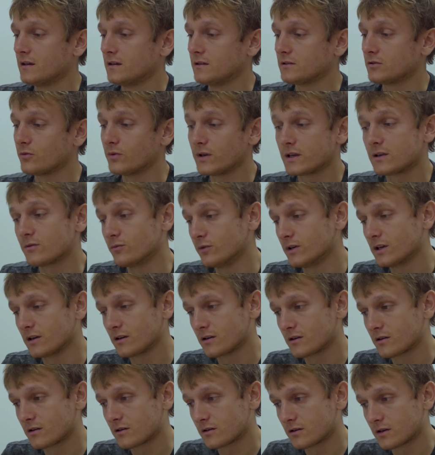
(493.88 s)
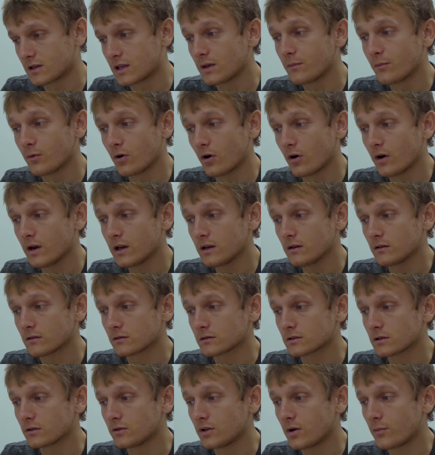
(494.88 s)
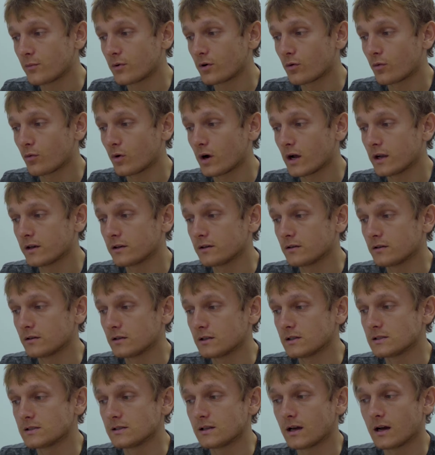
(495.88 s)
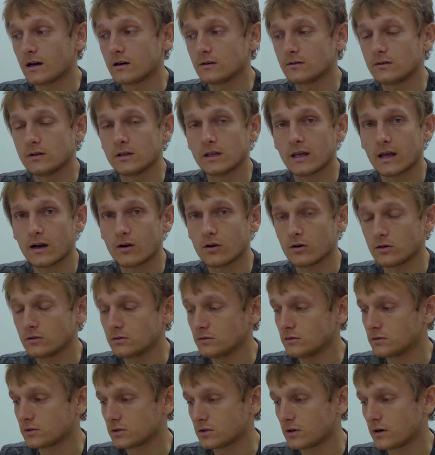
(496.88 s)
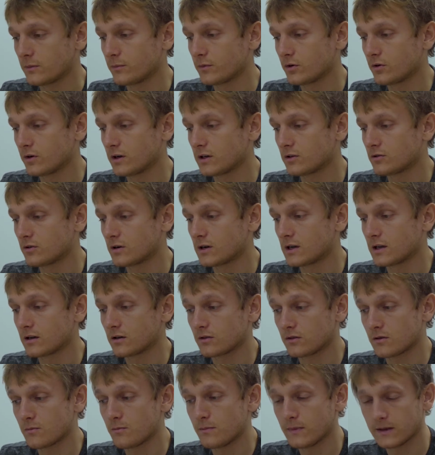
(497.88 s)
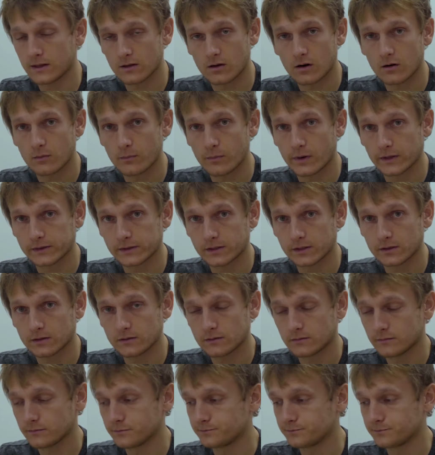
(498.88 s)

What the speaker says: So we'll keep going. So number 1 is now yellow. So I'm going to click on the middle button.